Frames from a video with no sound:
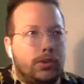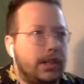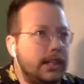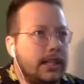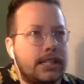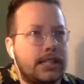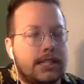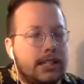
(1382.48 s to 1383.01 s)

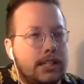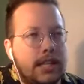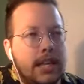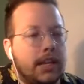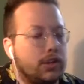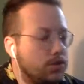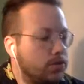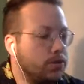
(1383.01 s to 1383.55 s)
realist
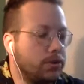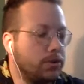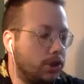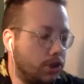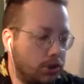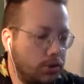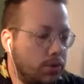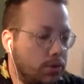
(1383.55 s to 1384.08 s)
things through
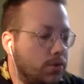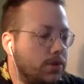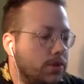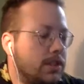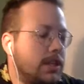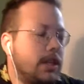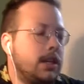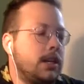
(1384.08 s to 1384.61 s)

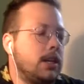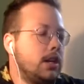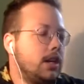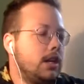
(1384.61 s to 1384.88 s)
cocoons and